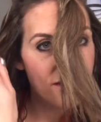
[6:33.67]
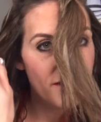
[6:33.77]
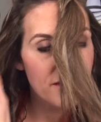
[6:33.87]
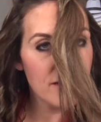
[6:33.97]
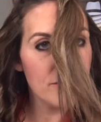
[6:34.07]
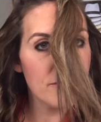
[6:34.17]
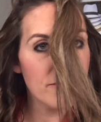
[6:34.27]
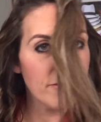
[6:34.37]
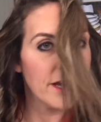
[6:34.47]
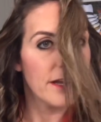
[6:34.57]
Oh,
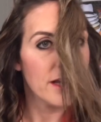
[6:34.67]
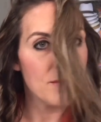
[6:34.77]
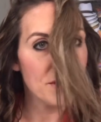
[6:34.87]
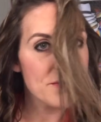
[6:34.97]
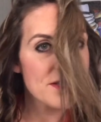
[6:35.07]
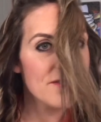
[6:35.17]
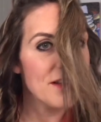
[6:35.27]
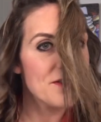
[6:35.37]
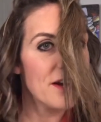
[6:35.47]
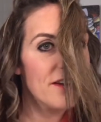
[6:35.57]
we kind of came loose. That's
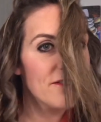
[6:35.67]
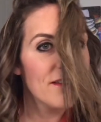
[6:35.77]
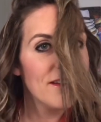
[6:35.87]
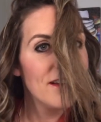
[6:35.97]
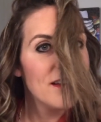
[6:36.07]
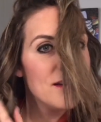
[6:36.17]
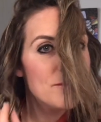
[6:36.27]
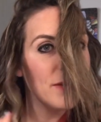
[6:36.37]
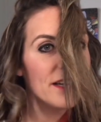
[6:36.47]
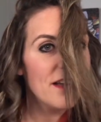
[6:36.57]
all right.
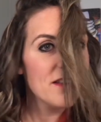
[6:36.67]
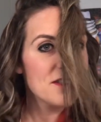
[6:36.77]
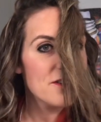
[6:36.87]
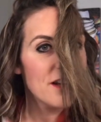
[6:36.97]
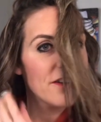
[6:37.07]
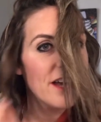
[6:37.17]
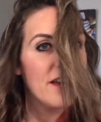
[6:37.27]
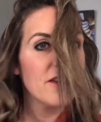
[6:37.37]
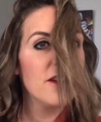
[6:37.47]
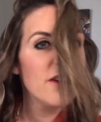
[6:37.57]
But yeah, that turned out okay.
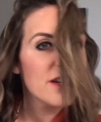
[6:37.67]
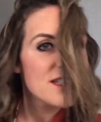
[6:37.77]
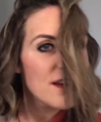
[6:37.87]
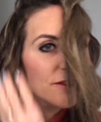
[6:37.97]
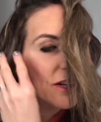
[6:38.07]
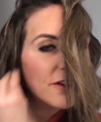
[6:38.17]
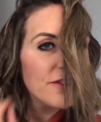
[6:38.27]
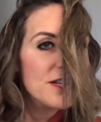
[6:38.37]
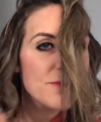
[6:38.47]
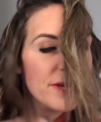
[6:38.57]
You know, because around our
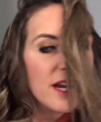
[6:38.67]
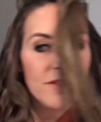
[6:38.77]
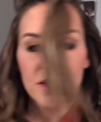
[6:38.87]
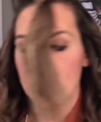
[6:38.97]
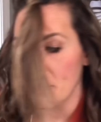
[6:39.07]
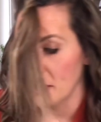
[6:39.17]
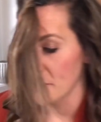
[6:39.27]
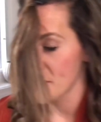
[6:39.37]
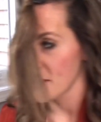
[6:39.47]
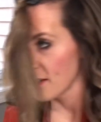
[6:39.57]
face we can have it a little bit
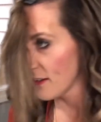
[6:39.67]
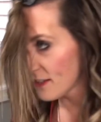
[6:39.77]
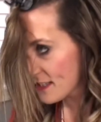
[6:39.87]
looser and it looks